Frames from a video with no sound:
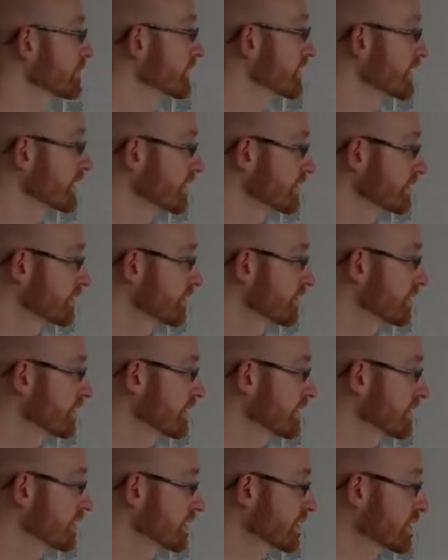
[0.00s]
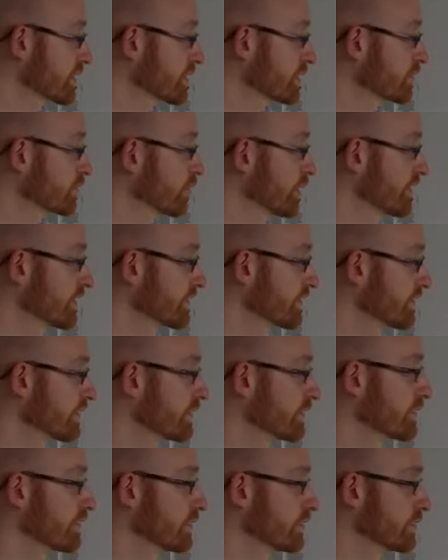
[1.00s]
The fifth term went
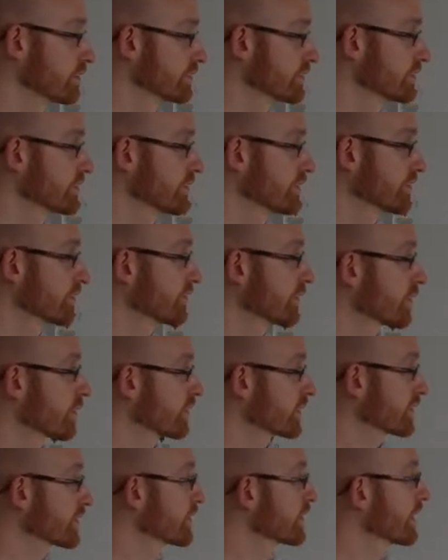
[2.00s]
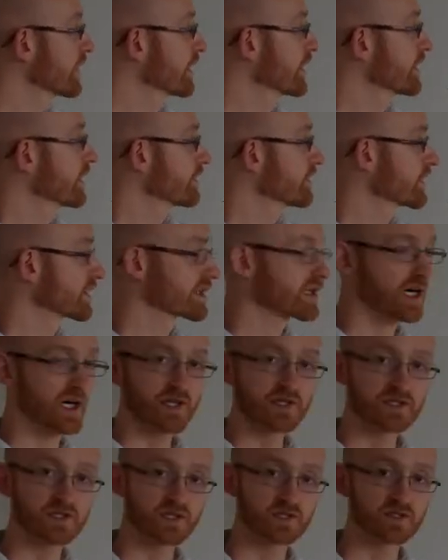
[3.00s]
to the fourth. The
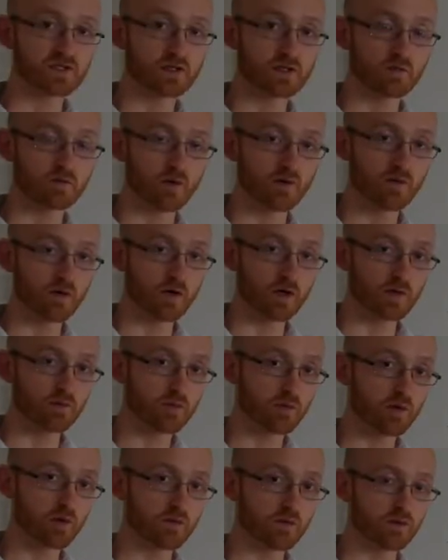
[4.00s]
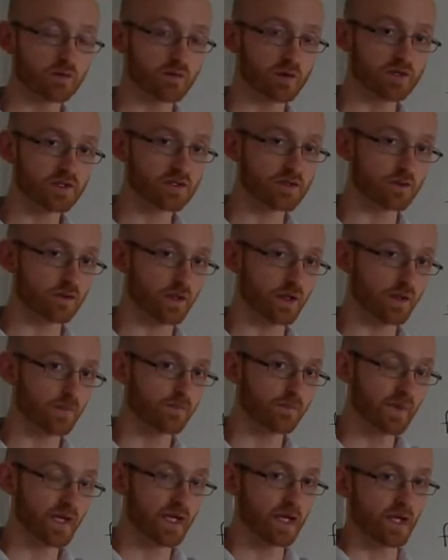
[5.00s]
constant term we've already proven went away.
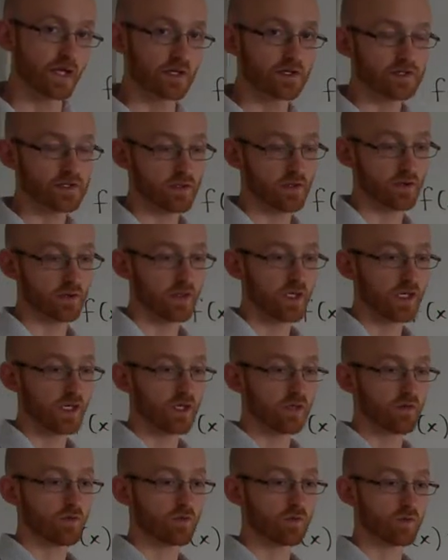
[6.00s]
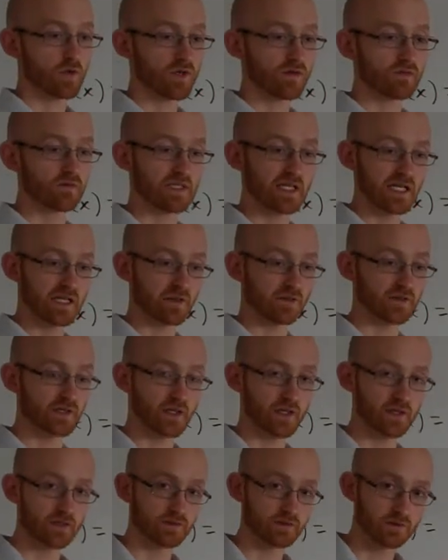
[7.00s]
So we've now
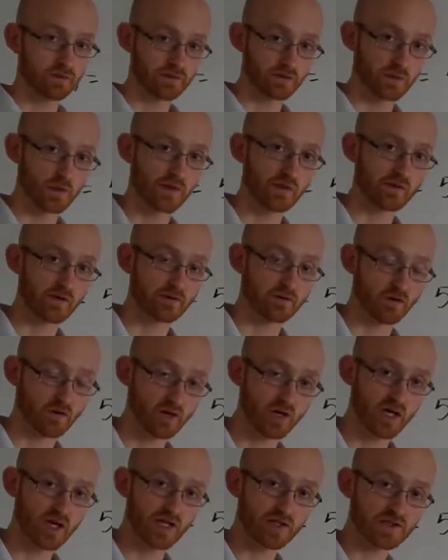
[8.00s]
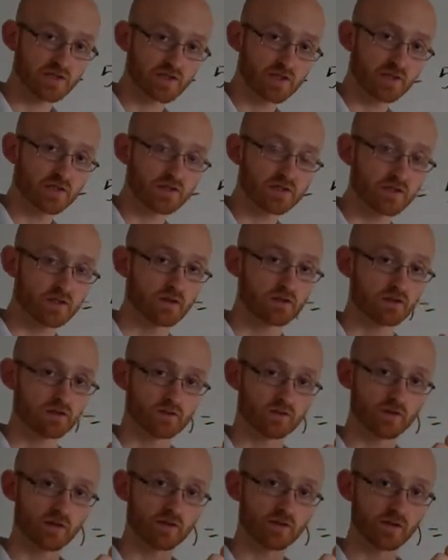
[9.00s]
done derivative of constants,
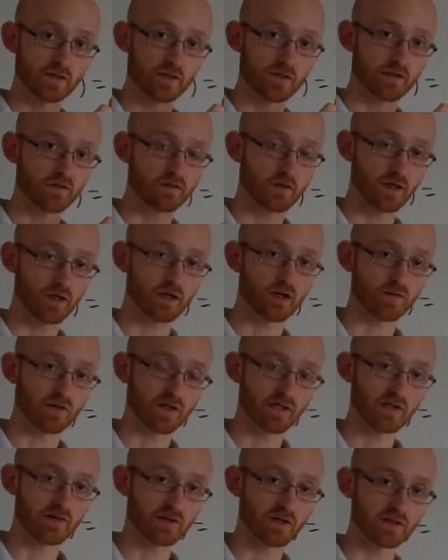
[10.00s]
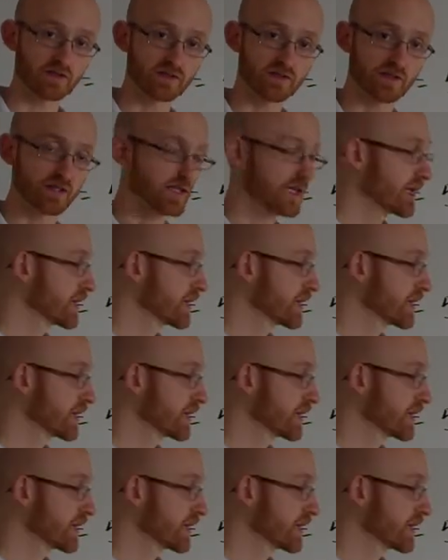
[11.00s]
derivative of anything to the